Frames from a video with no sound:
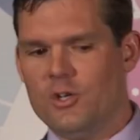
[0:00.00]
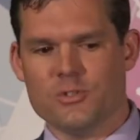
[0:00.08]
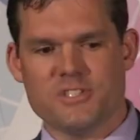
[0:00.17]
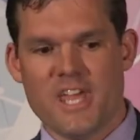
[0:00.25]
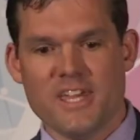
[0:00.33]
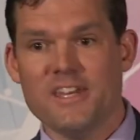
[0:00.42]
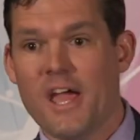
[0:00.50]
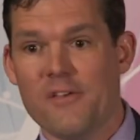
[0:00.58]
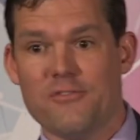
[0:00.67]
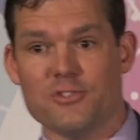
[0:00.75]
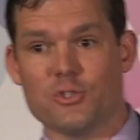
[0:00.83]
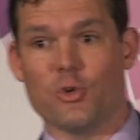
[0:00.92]
steak
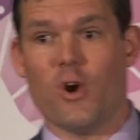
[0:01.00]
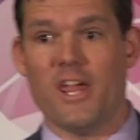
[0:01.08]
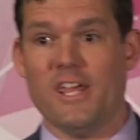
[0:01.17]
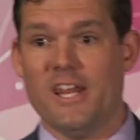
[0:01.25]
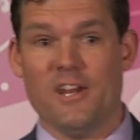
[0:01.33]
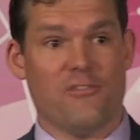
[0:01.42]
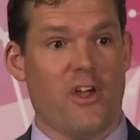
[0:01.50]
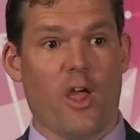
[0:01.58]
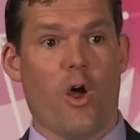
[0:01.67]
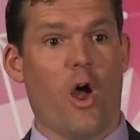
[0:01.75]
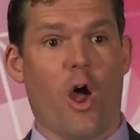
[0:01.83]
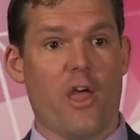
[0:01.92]
knife is great, and
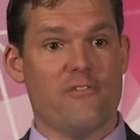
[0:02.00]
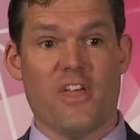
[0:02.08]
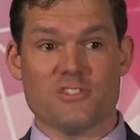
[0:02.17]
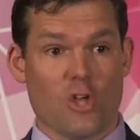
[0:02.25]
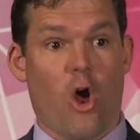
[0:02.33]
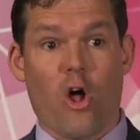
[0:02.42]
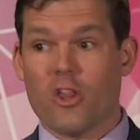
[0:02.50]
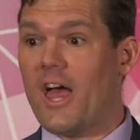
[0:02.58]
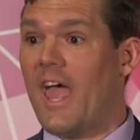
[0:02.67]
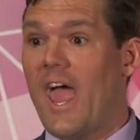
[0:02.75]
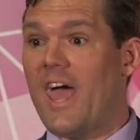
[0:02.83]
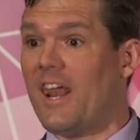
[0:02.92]
if that's all
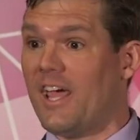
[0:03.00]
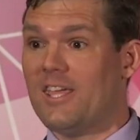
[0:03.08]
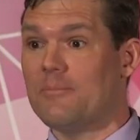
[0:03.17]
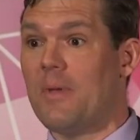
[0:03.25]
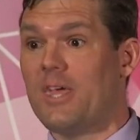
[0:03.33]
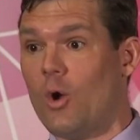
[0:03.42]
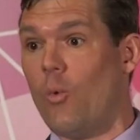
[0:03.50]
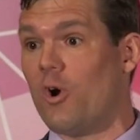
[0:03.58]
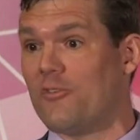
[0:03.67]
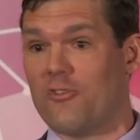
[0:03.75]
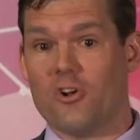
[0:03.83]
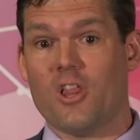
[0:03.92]
I had, I could make it
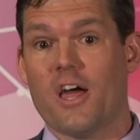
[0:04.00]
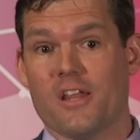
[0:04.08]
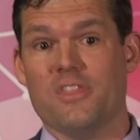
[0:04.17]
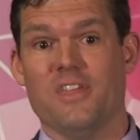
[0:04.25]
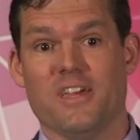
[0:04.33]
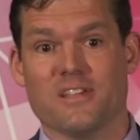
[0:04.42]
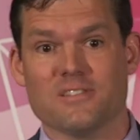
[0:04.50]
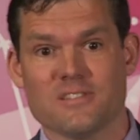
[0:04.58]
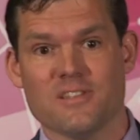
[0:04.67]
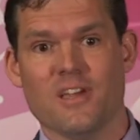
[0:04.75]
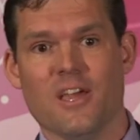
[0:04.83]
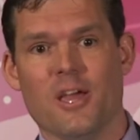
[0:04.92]
work for a lot of
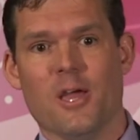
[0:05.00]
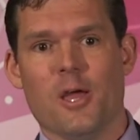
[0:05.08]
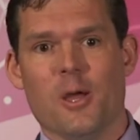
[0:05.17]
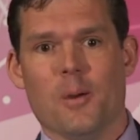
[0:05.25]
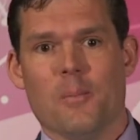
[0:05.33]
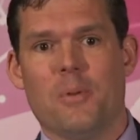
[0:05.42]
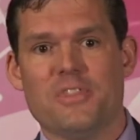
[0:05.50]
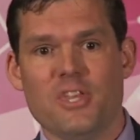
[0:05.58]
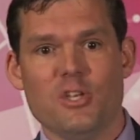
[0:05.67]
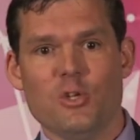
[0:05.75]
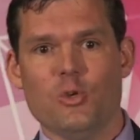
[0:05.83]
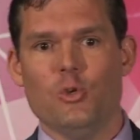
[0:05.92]
things. But
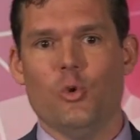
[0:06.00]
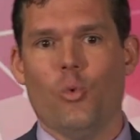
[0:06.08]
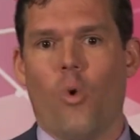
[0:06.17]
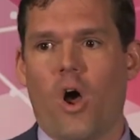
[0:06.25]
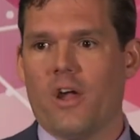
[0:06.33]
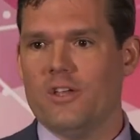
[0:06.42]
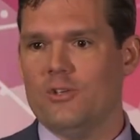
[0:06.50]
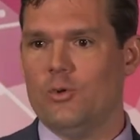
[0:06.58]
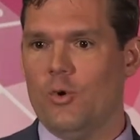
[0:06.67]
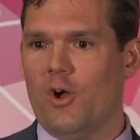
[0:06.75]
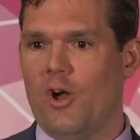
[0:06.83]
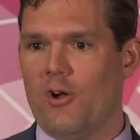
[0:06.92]
then you walk
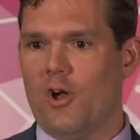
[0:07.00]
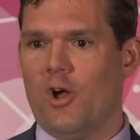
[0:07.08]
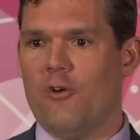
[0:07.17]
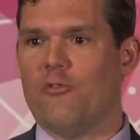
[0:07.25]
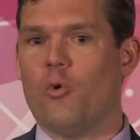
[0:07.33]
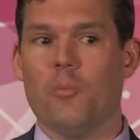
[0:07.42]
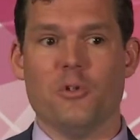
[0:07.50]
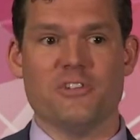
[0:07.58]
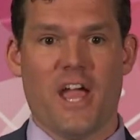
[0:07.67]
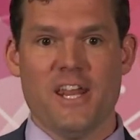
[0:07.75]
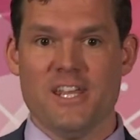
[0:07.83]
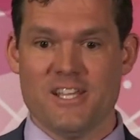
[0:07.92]
into a formal
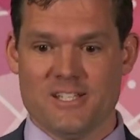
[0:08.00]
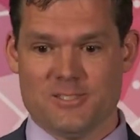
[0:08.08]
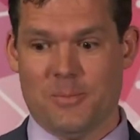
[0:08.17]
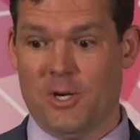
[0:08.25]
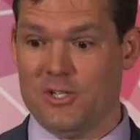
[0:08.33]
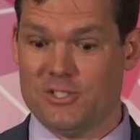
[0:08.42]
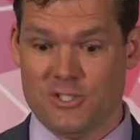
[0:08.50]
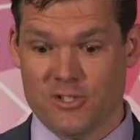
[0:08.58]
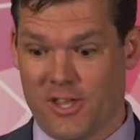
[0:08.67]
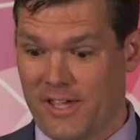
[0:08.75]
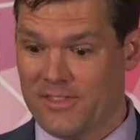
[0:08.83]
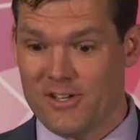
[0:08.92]
dining experience and you're
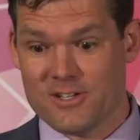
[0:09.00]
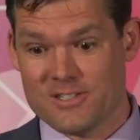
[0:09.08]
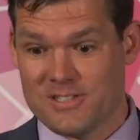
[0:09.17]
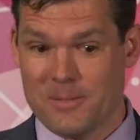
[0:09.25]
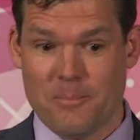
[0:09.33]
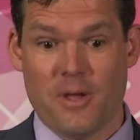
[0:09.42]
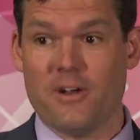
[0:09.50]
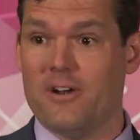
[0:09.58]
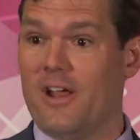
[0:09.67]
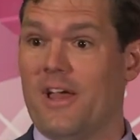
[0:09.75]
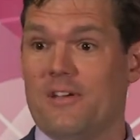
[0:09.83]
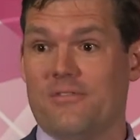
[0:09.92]
like, there is a butter
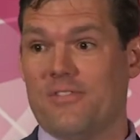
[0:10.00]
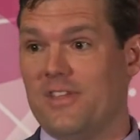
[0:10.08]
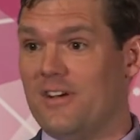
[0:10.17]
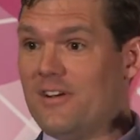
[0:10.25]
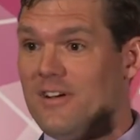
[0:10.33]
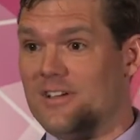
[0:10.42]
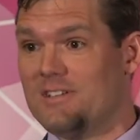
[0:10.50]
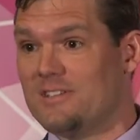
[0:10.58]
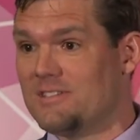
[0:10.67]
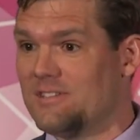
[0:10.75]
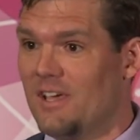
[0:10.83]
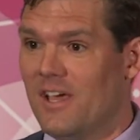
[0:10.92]
knife, there
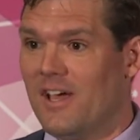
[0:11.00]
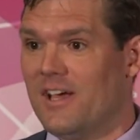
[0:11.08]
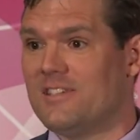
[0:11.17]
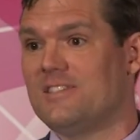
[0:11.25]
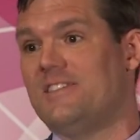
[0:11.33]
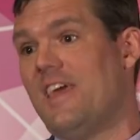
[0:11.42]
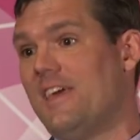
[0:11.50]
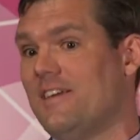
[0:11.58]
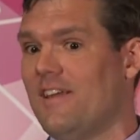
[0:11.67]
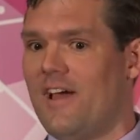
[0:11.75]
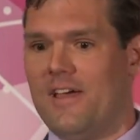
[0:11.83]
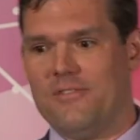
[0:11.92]
is a steak
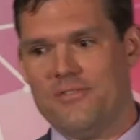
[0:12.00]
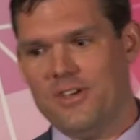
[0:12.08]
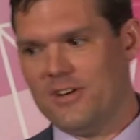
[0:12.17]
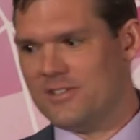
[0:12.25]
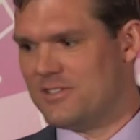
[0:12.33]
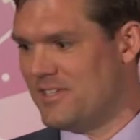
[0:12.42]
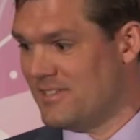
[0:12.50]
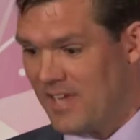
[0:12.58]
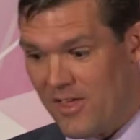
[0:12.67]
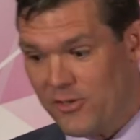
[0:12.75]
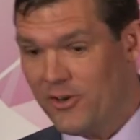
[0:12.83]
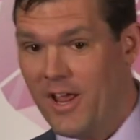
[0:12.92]
knife, there is this
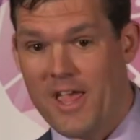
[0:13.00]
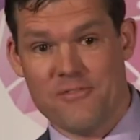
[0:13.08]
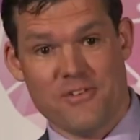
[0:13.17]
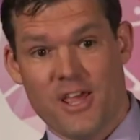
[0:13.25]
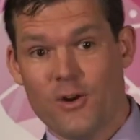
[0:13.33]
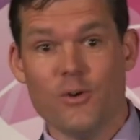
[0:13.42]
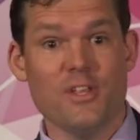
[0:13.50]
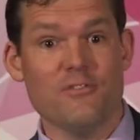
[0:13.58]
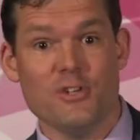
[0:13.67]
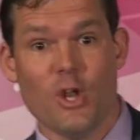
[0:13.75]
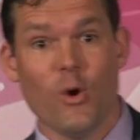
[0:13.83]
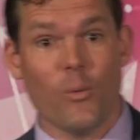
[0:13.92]
other knife, and I don't
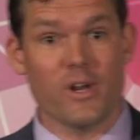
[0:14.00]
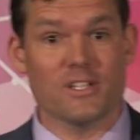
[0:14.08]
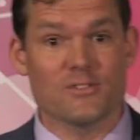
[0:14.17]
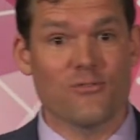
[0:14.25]
even know what it's